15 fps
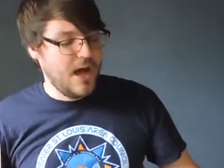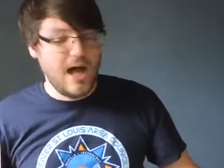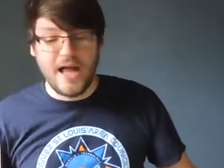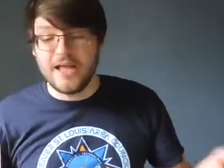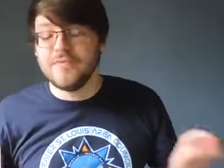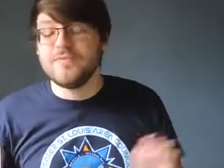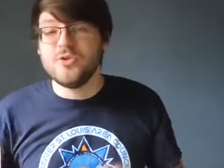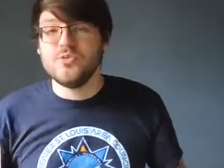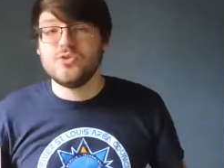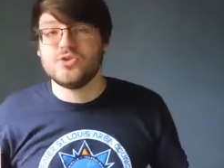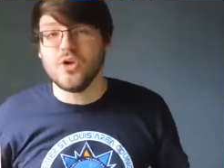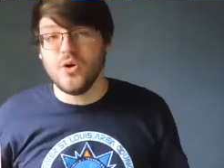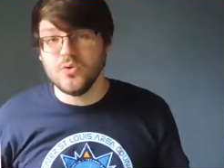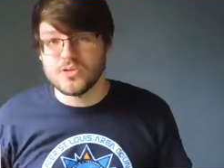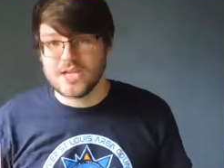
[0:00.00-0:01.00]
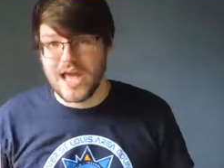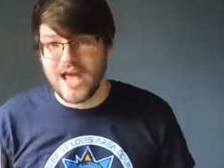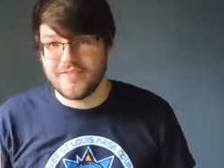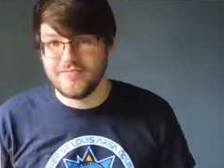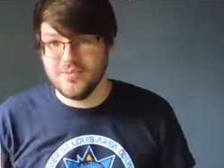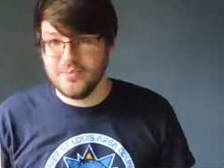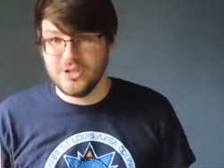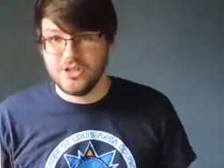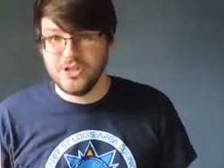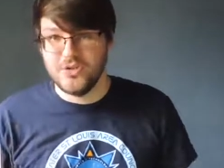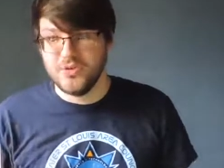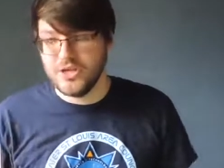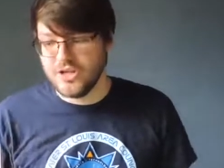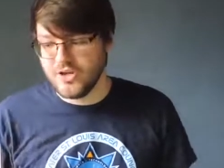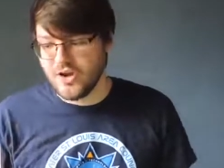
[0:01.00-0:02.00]
If you don't have a
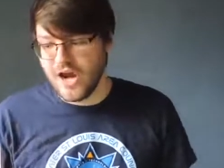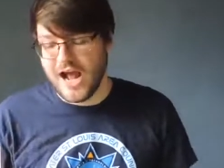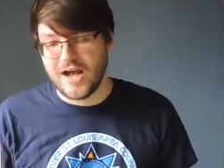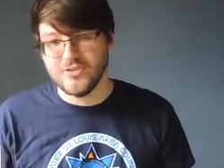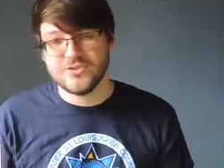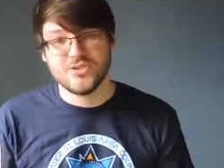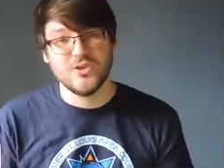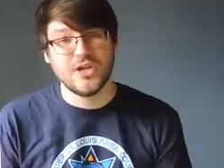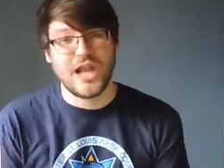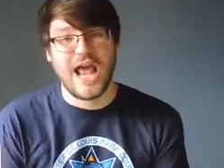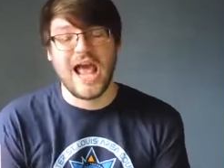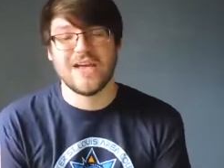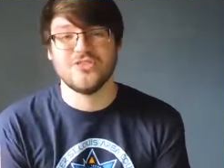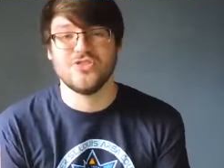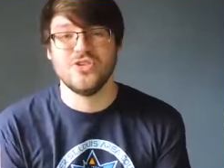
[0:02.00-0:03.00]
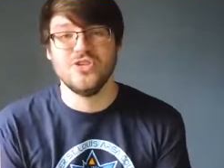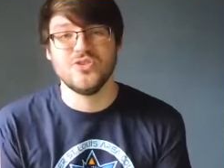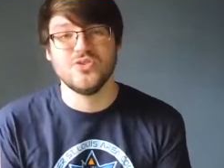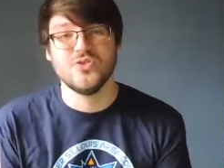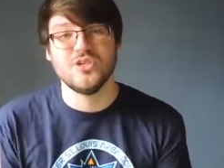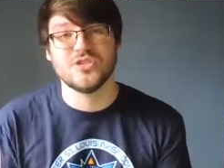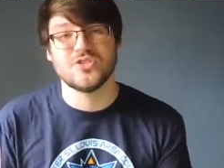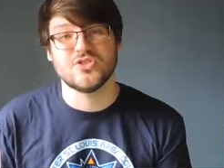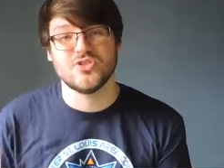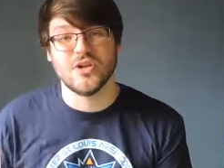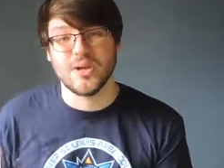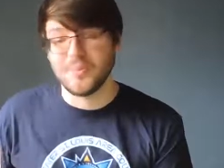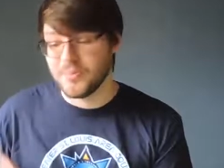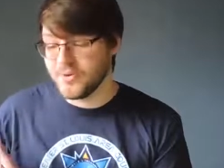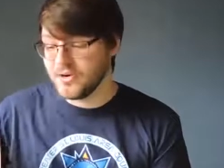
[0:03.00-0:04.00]
balloon at your house, you can actually do this
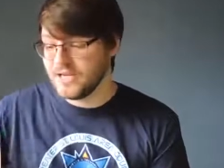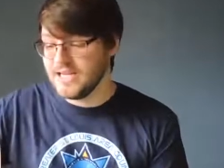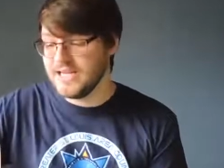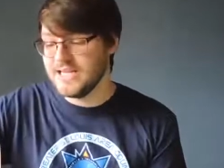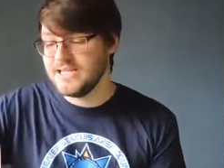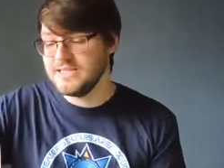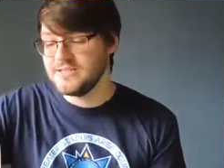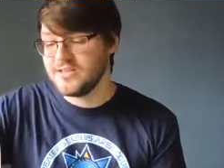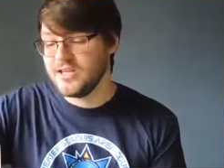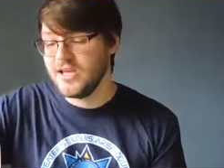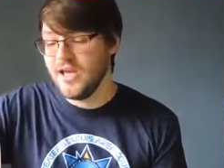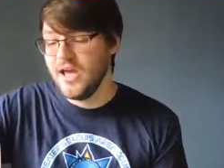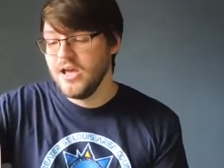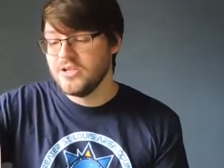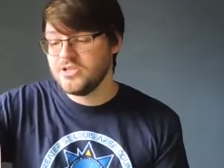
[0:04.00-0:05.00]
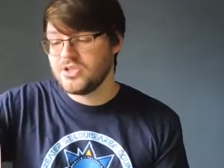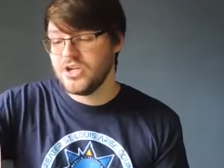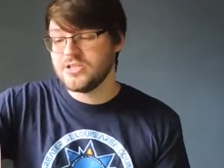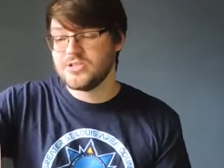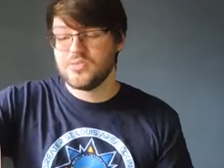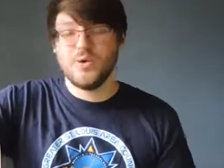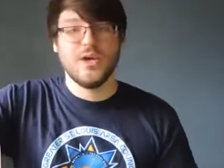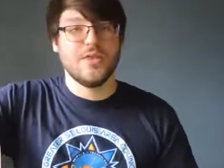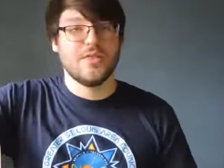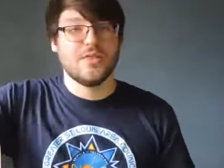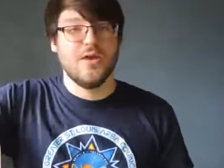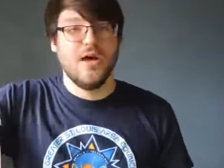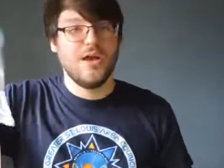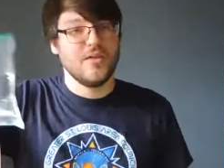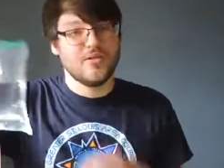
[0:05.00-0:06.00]
trick pretty easily just with
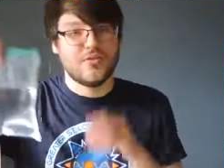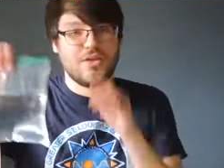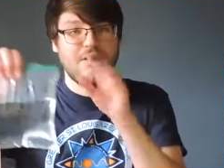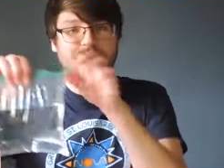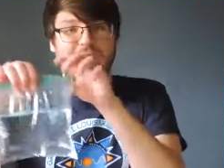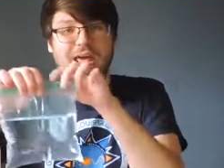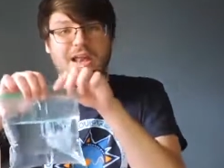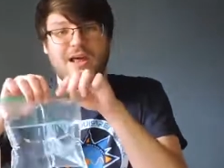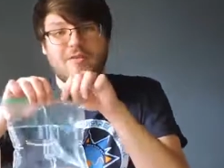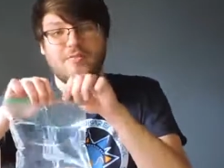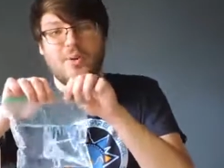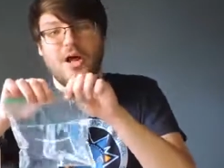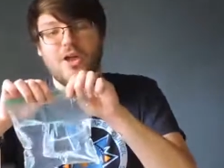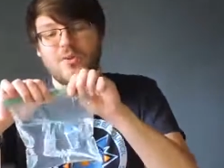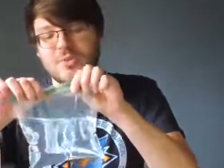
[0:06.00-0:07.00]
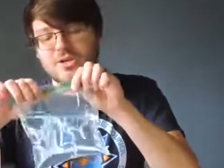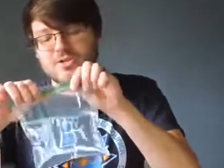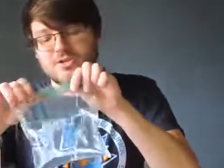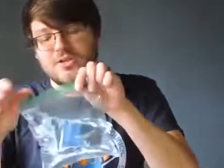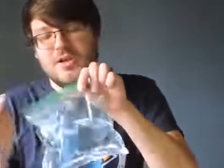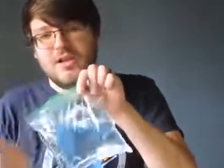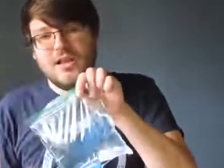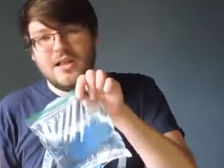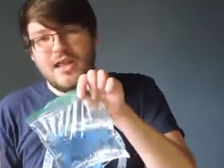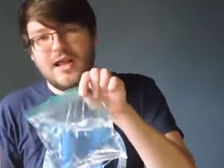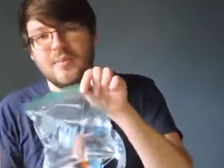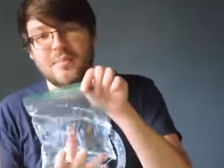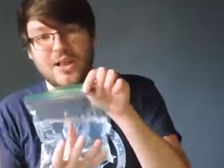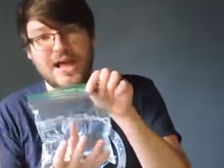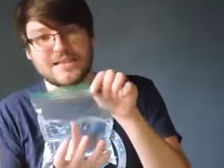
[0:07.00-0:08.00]
another thing made out of polymers, like a
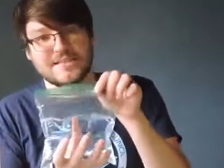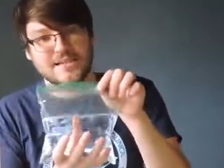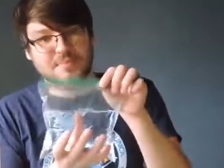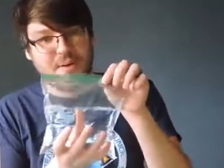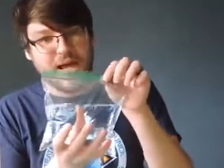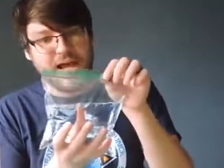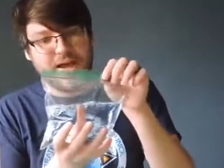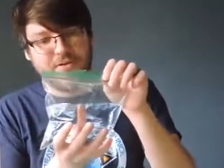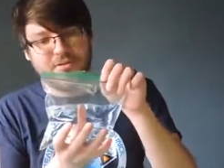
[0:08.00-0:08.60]
plastic bag,